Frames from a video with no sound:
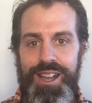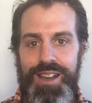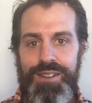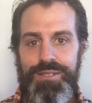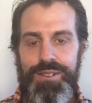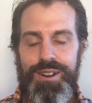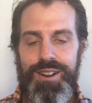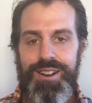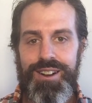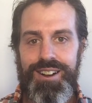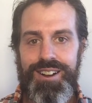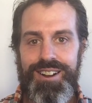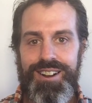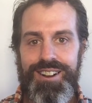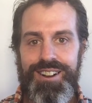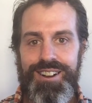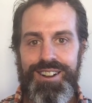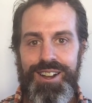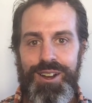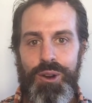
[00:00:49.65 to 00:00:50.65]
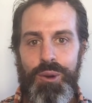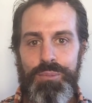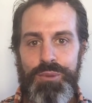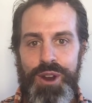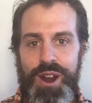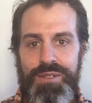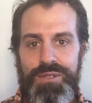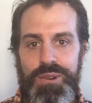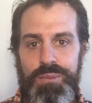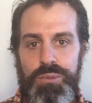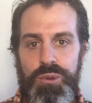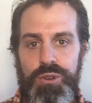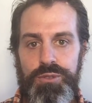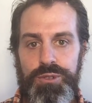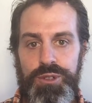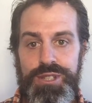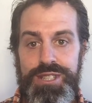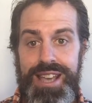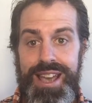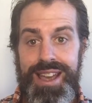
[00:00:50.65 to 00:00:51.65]
I hope you're having a
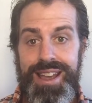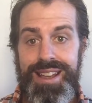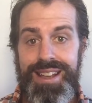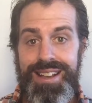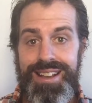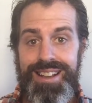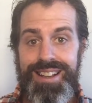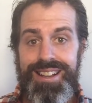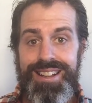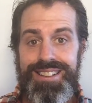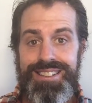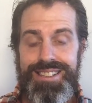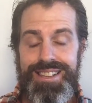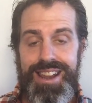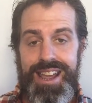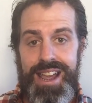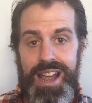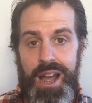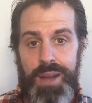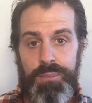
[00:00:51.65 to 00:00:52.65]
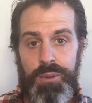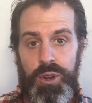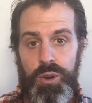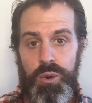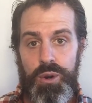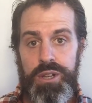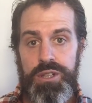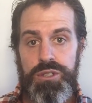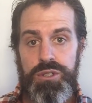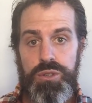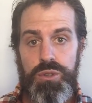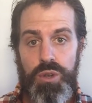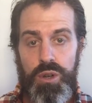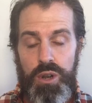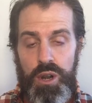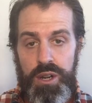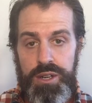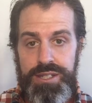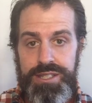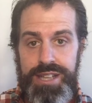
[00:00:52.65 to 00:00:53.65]
beautiful day. Today I'm going to,
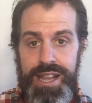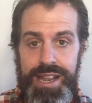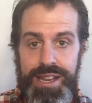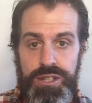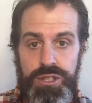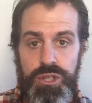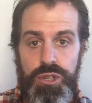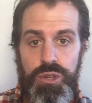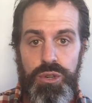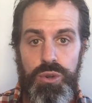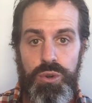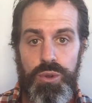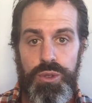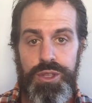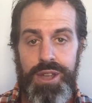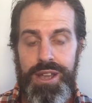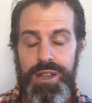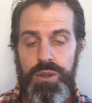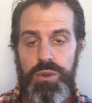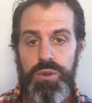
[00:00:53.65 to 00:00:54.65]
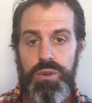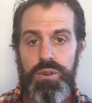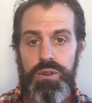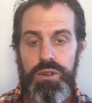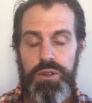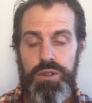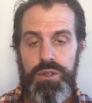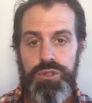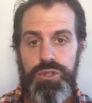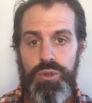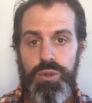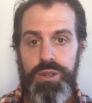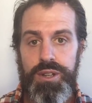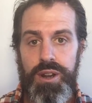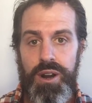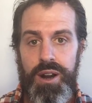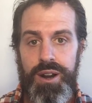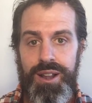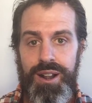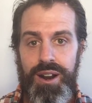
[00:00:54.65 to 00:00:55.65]
on day 2, thank you to
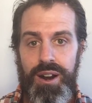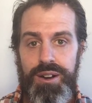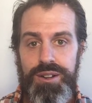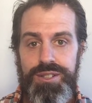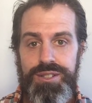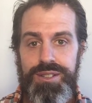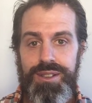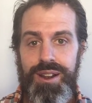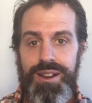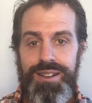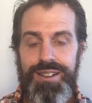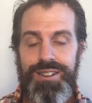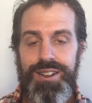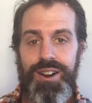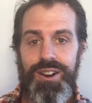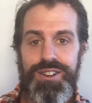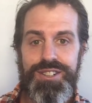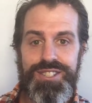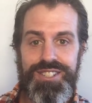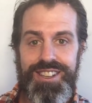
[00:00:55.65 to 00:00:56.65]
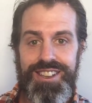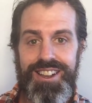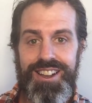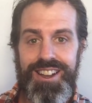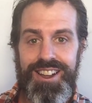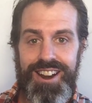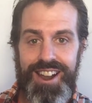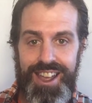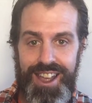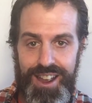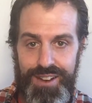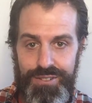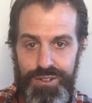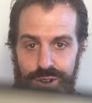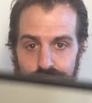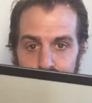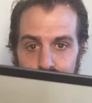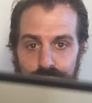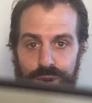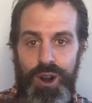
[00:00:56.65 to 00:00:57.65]
Juliana Garcia, and I have
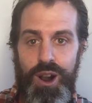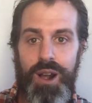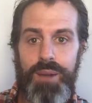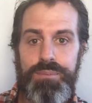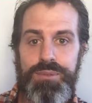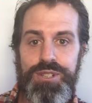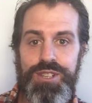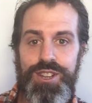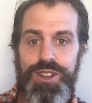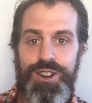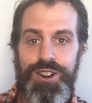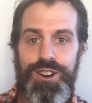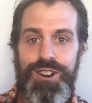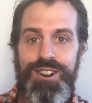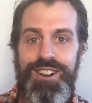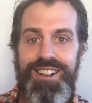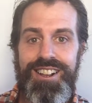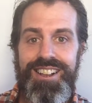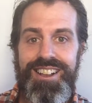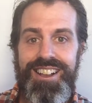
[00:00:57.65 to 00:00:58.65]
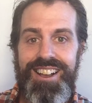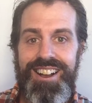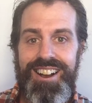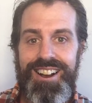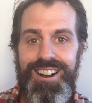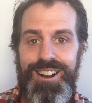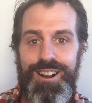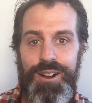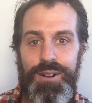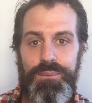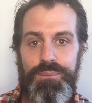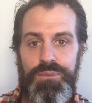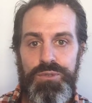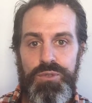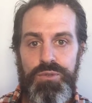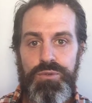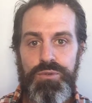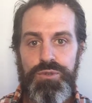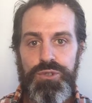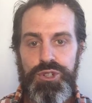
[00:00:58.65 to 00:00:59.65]
her prompts here.
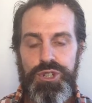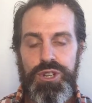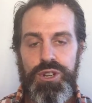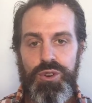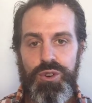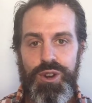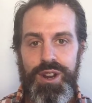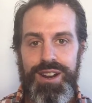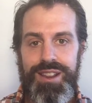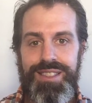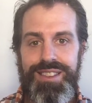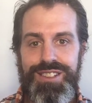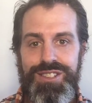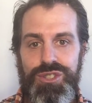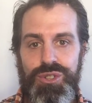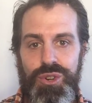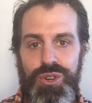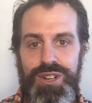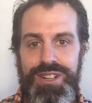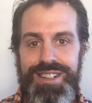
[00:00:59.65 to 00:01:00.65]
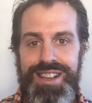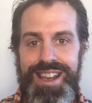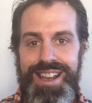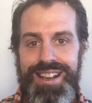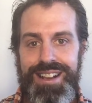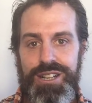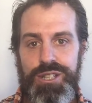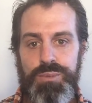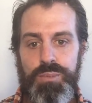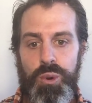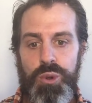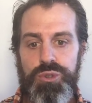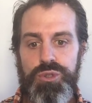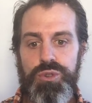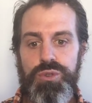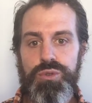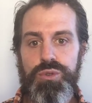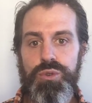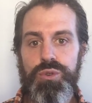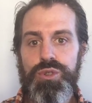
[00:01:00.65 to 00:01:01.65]
She created this 30-day Expose
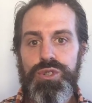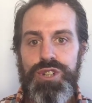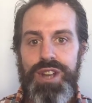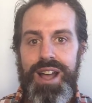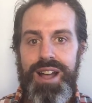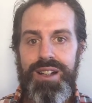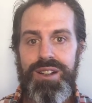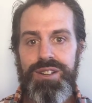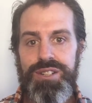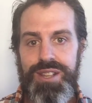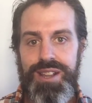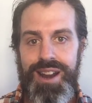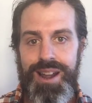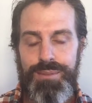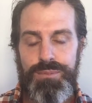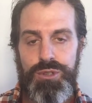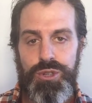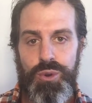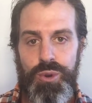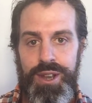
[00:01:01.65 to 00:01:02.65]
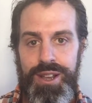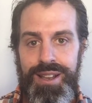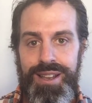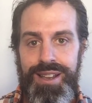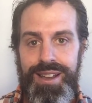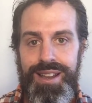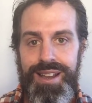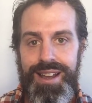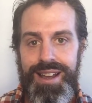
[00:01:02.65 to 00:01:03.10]
Your Truth challenge that I'm doing.